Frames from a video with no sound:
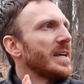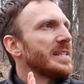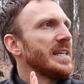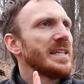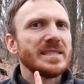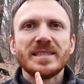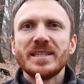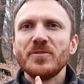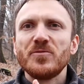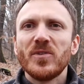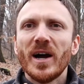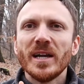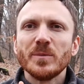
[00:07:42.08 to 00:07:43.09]
This
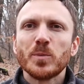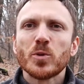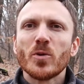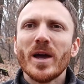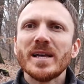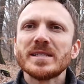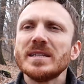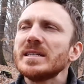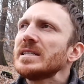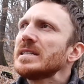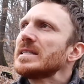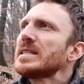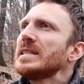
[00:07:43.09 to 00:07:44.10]
divine
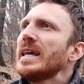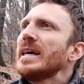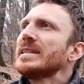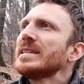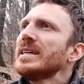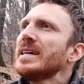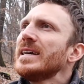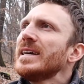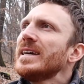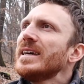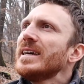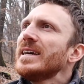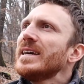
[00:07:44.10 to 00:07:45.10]
presence that
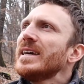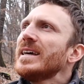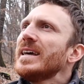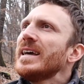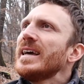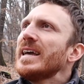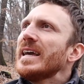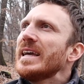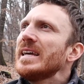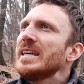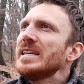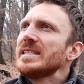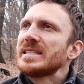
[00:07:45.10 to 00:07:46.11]

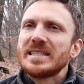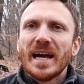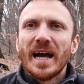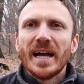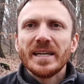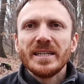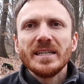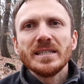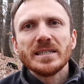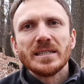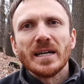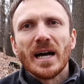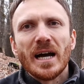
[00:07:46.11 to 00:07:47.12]
is
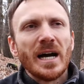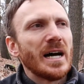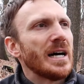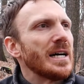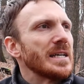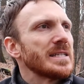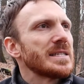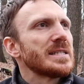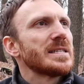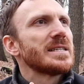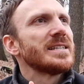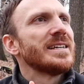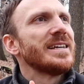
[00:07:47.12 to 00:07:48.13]
guiding
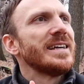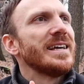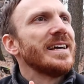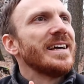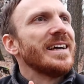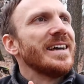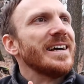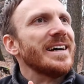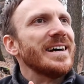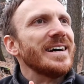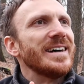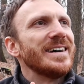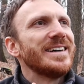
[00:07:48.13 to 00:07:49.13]
us
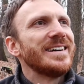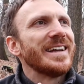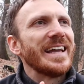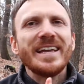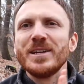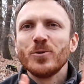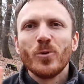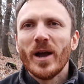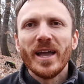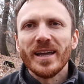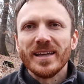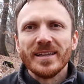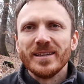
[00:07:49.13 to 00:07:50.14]
in a
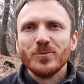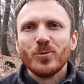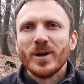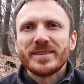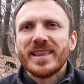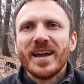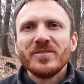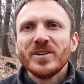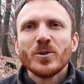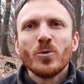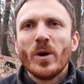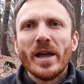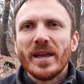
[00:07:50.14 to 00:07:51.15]
way,
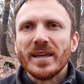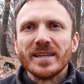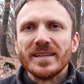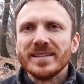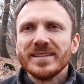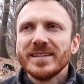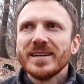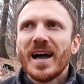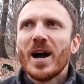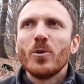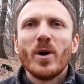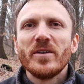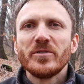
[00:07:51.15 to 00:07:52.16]
whatever way,
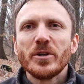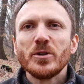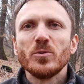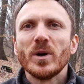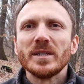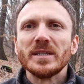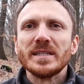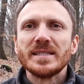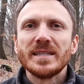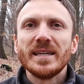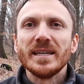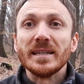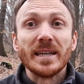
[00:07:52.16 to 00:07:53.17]
however you want to
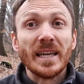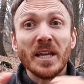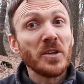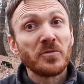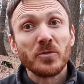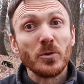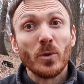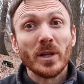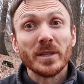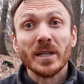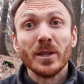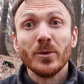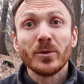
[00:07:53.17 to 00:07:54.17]
see it, if you
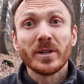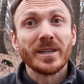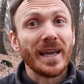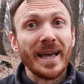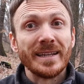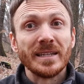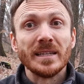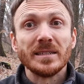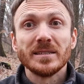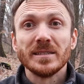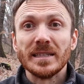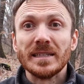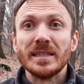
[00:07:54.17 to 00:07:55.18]
want to look at
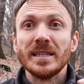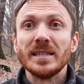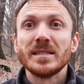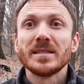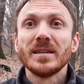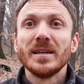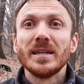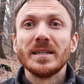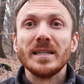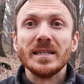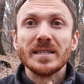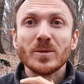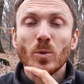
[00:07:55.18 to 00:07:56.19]
it in
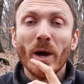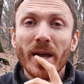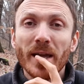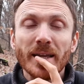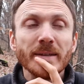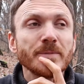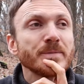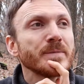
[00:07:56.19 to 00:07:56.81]
this way.